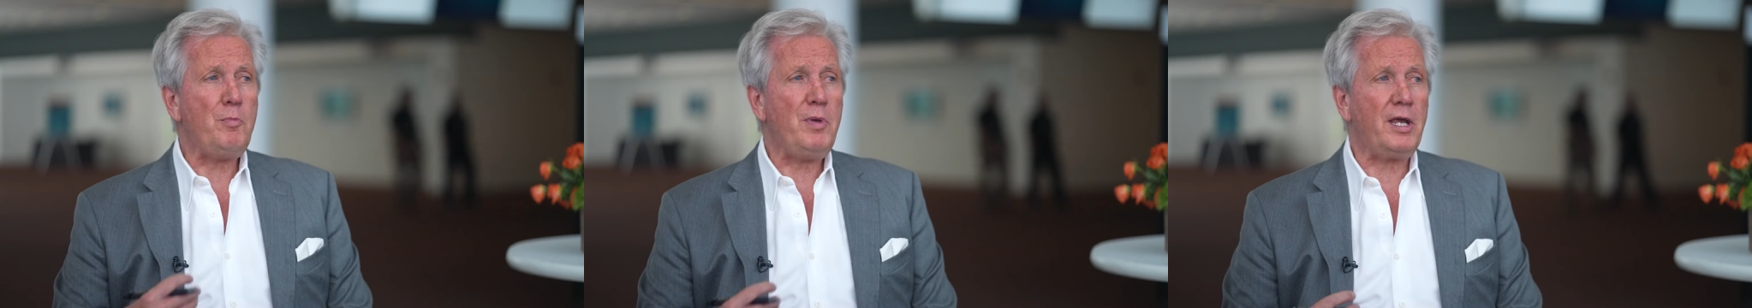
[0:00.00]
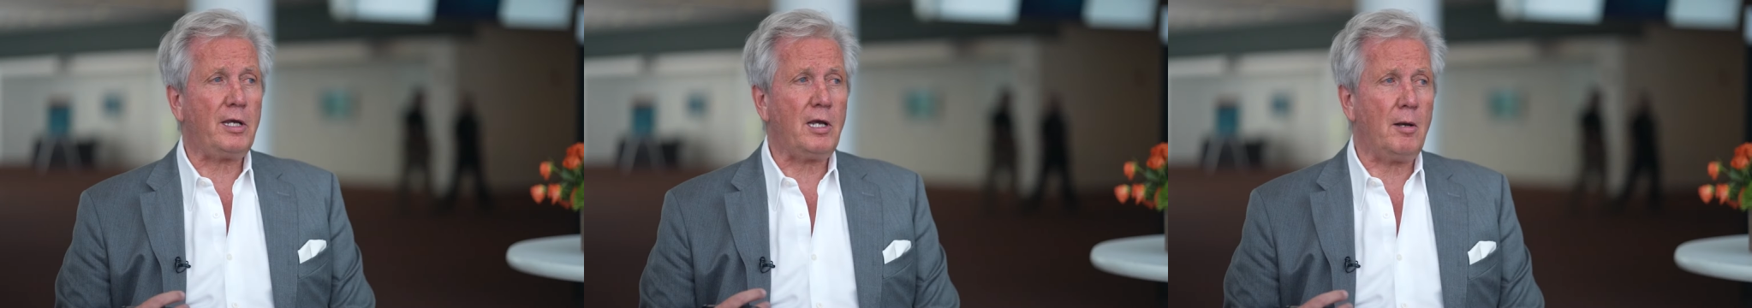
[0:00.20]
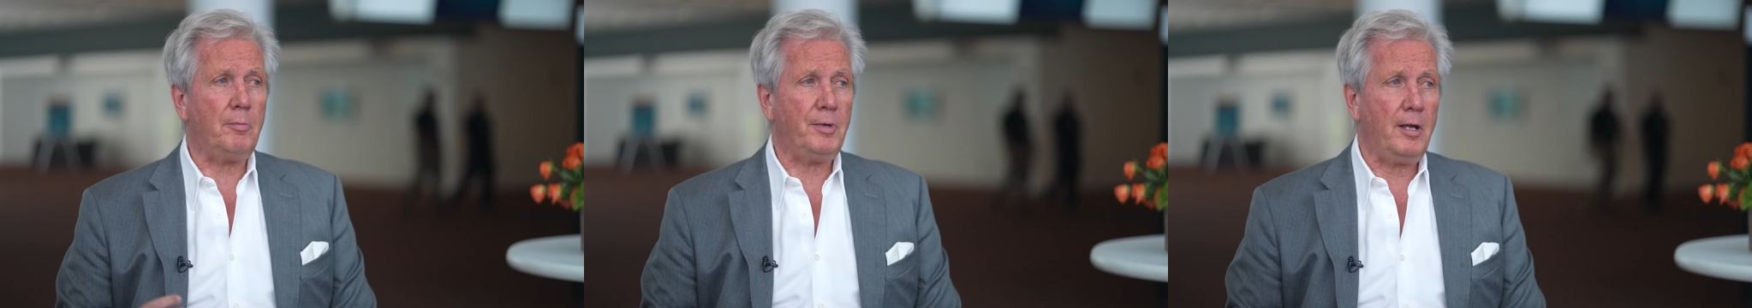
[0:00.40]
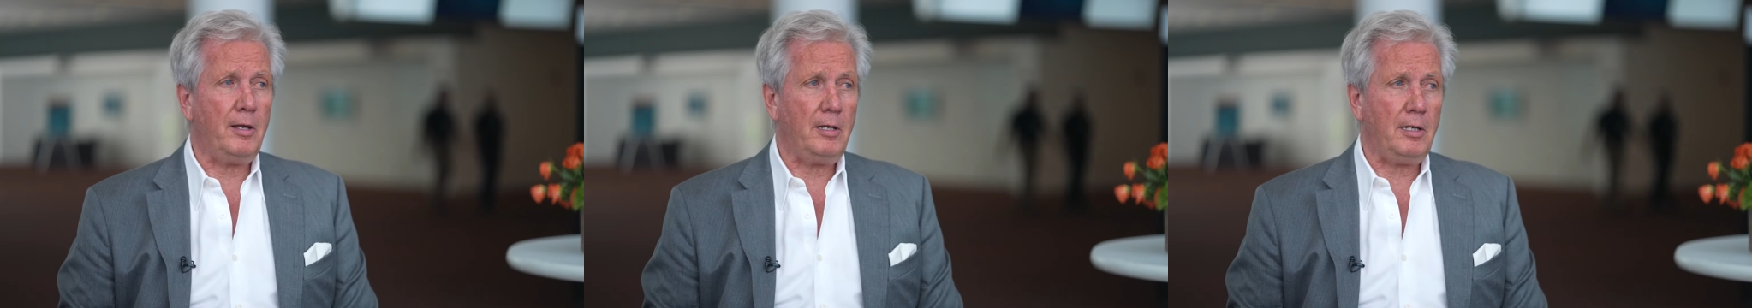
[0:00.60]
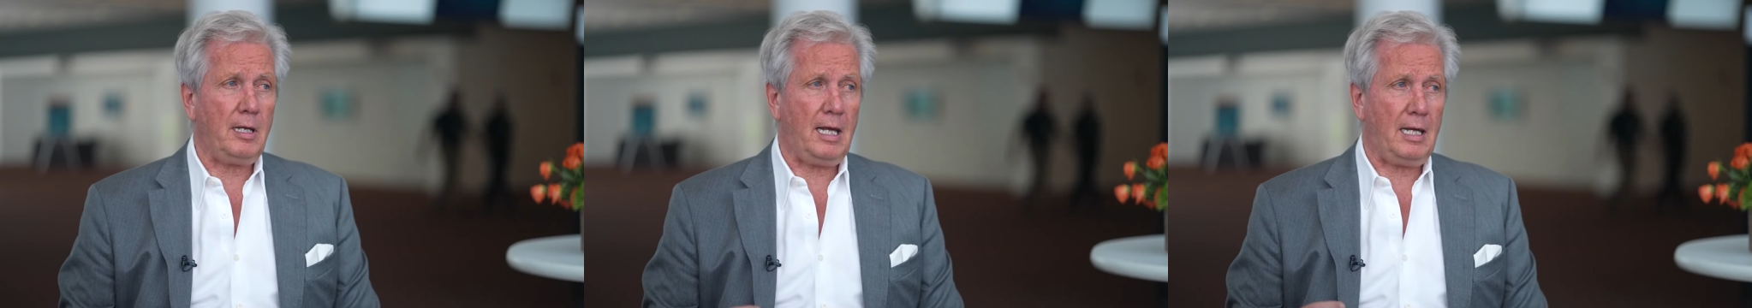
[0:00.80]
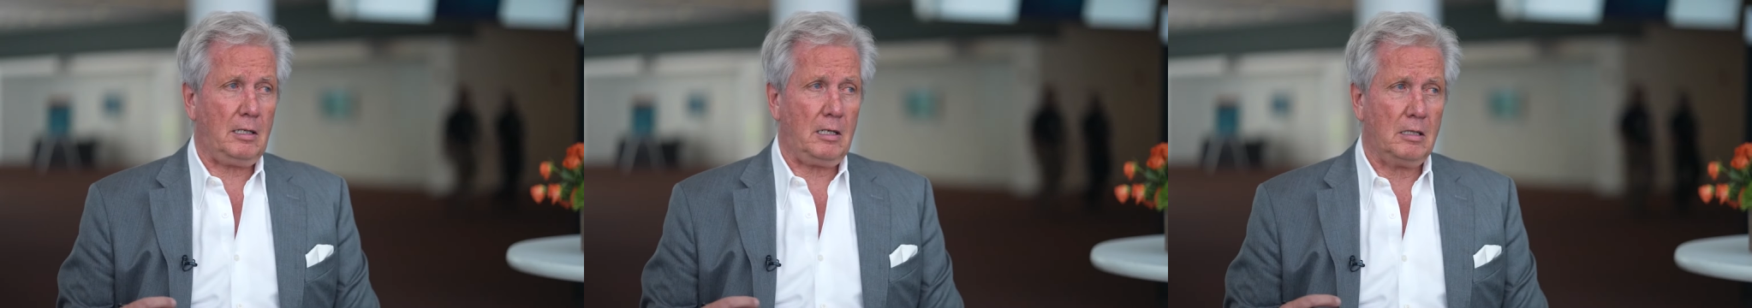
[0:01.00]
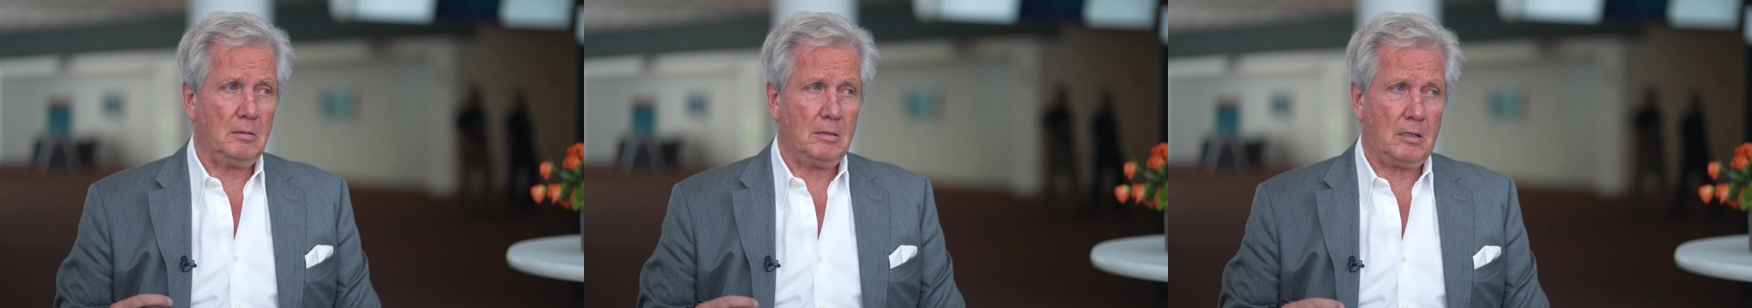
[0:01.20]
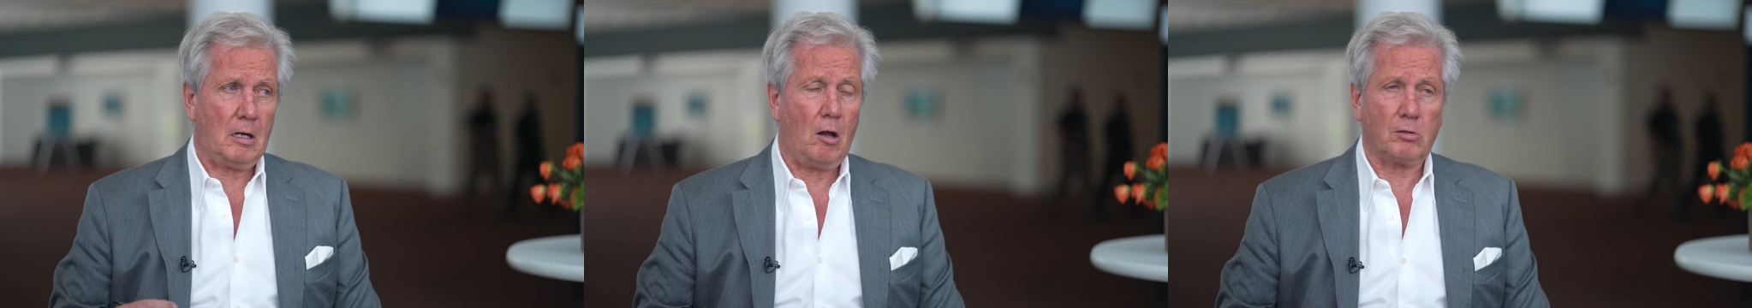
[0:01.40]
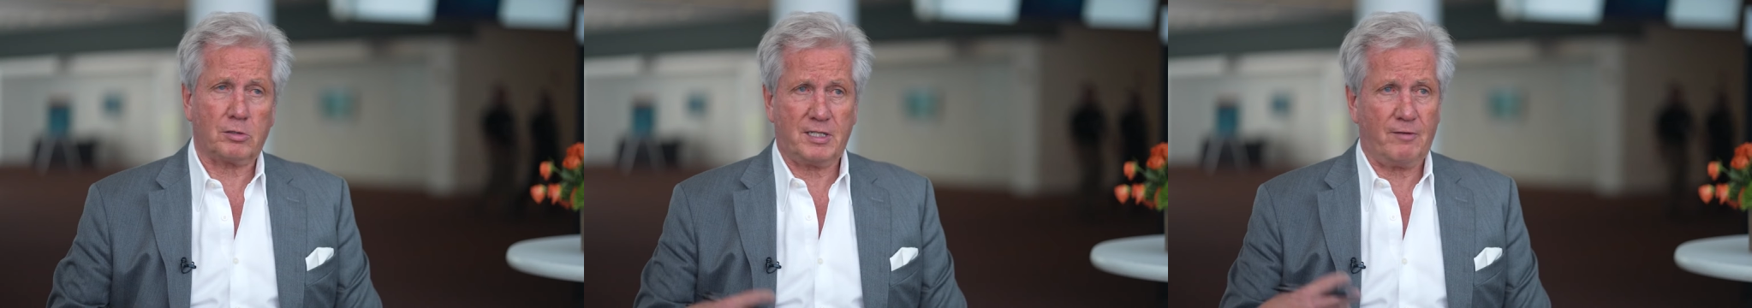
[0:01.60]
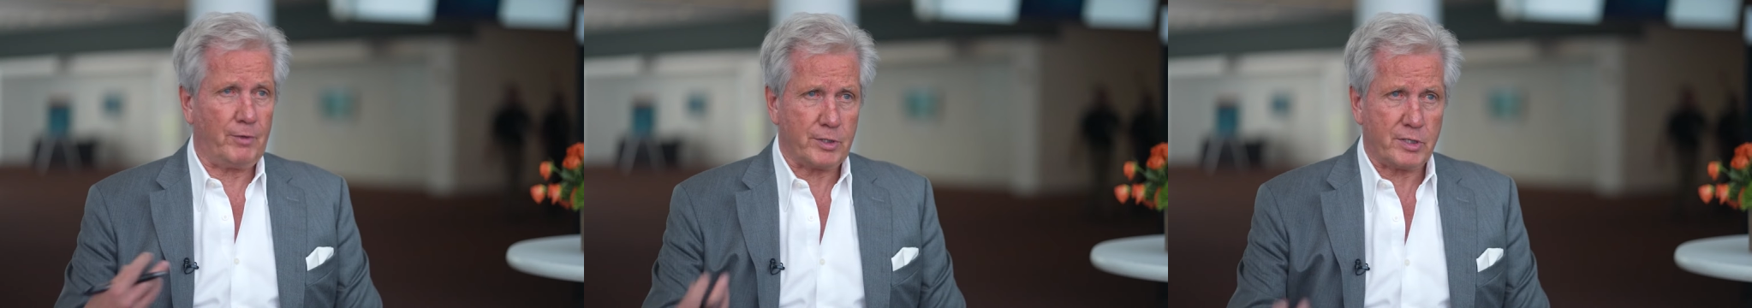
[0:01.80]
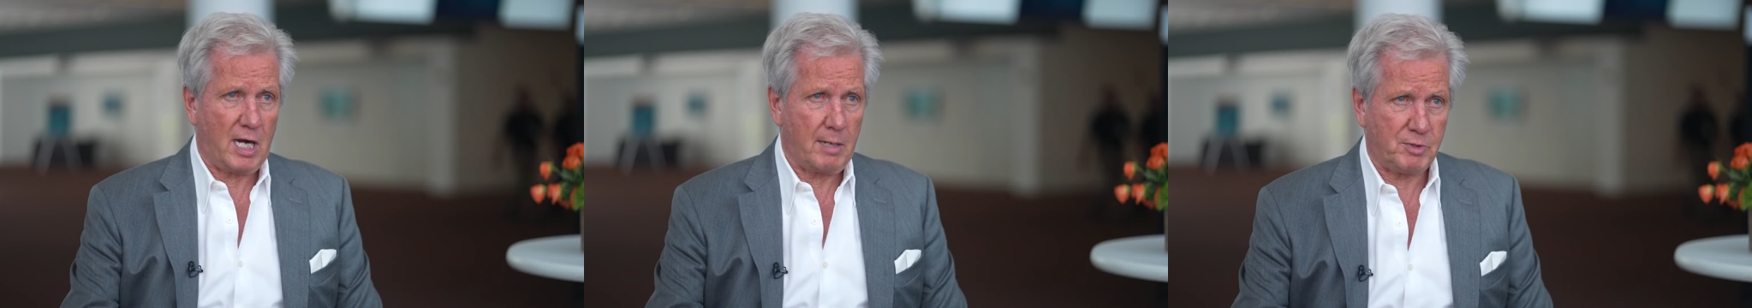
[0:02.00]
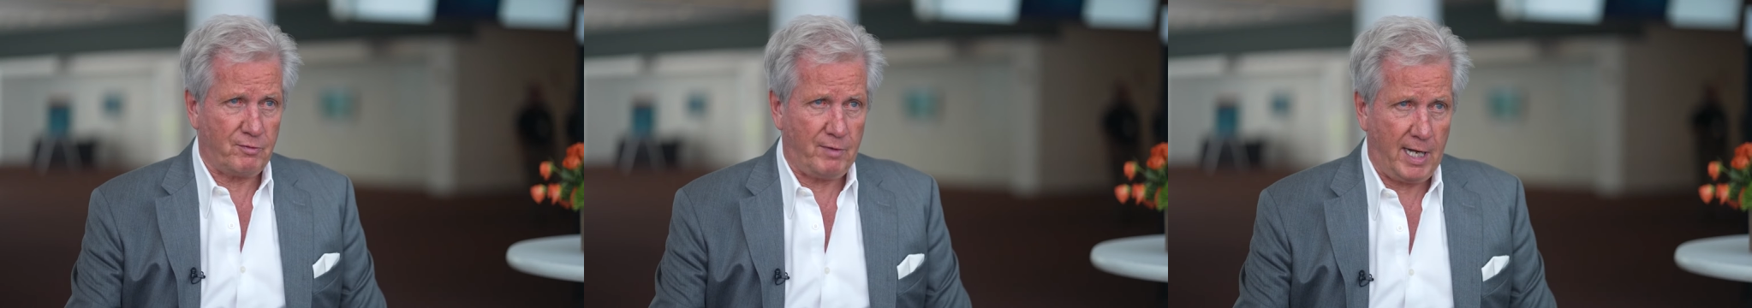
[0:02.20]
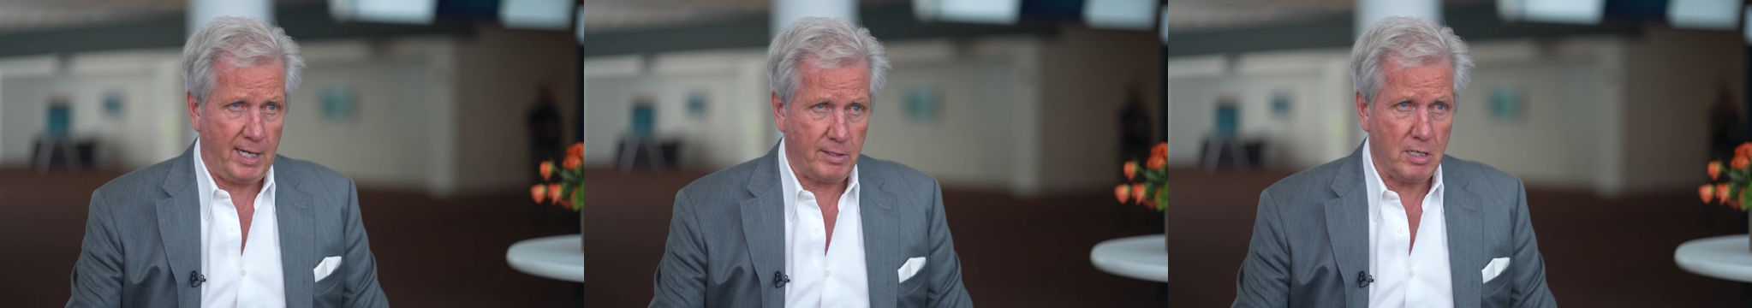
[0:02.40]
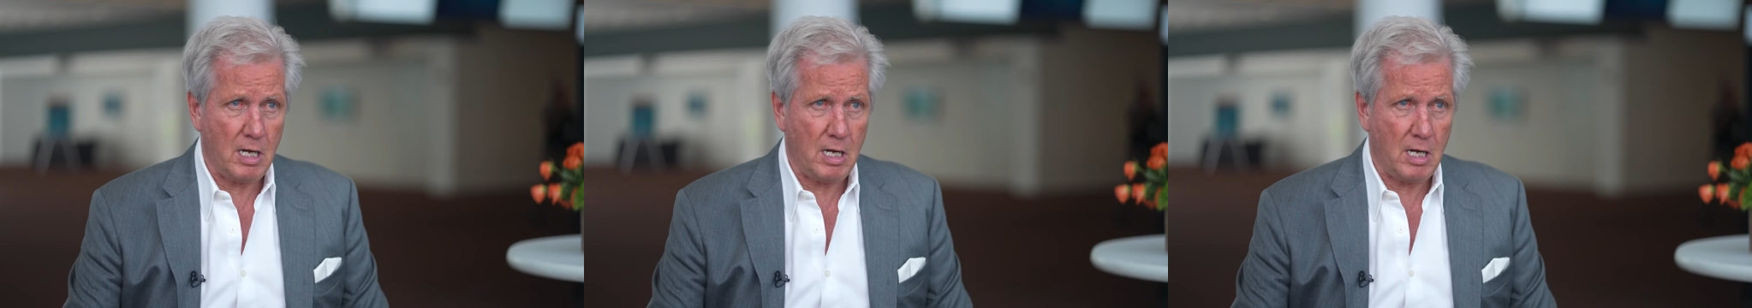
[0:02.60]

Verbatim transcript: pick up all different types of hate,